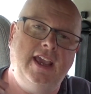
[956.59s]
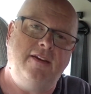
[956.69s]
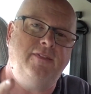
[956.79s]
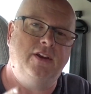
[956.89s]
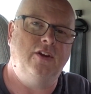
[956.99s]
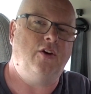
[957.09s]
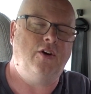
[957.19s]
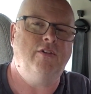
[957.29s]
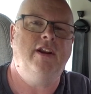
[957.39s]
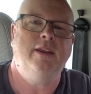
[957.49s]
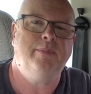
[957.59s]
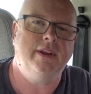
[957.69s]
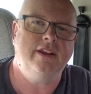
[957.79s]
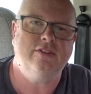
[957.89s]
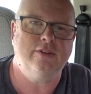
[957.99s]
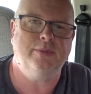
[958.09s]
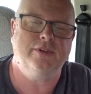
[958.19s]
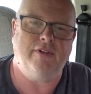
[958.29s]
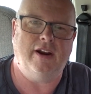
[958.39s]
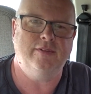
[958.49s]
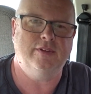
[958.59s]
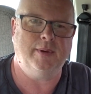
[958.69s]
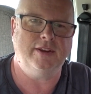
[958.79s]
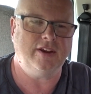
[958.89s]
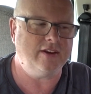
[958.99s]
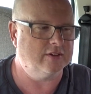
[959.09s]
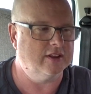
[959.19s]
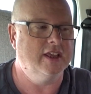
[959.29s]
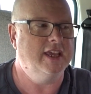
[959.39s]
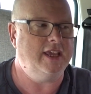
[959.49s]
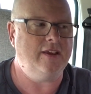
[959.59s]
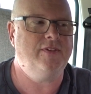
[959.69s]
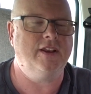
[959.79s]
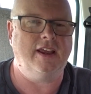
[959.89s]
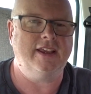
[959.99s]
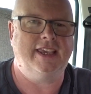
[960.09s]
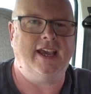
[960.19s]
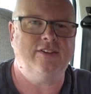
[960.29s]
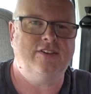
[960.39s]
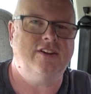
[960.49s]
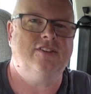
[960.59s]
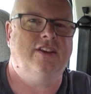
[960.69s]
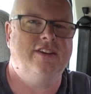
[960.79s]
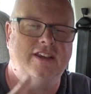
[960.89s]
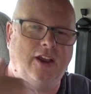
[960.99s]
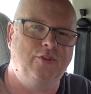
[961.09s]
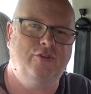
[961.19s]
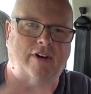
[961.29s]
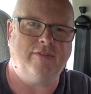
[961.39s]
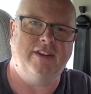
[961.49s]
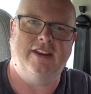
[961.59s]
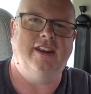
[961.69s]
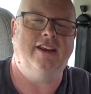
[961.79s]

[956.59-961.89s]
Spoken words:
If you're not already, please subscribe to my channel. If you like gadgets and you go traveling and